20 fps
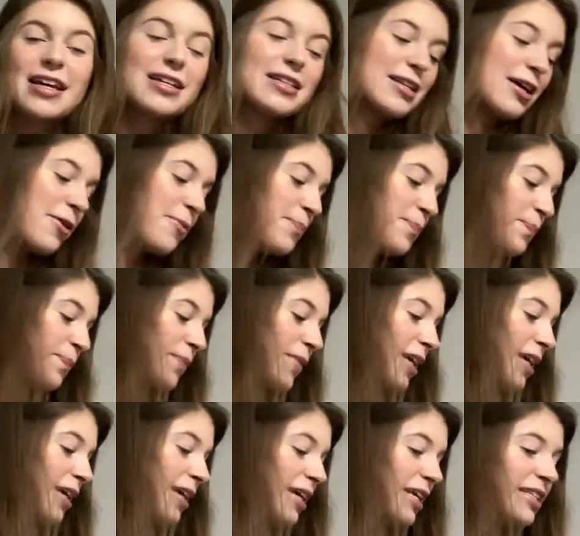So
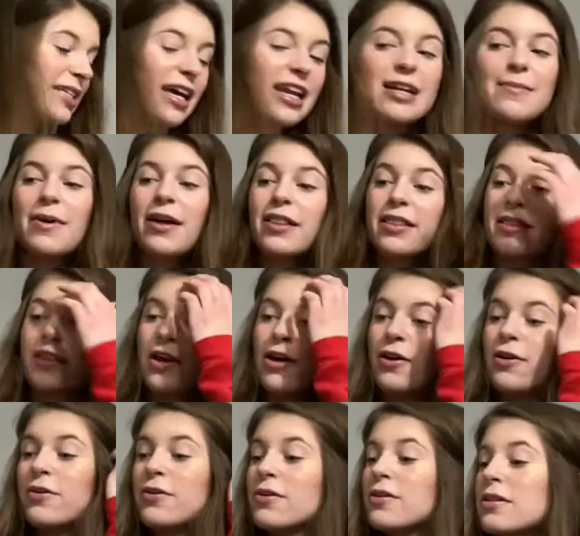excited about
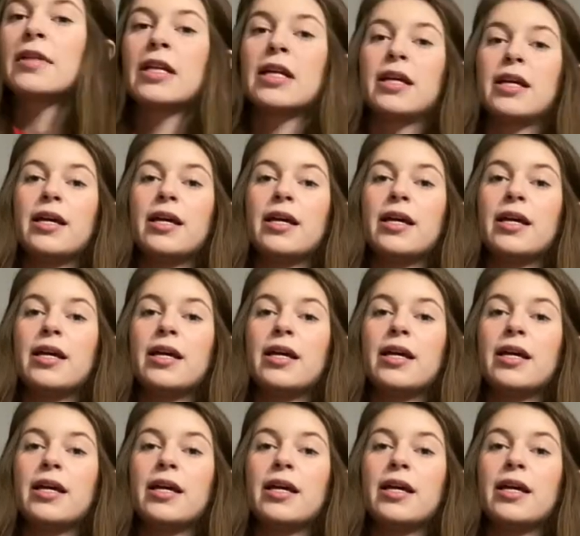those.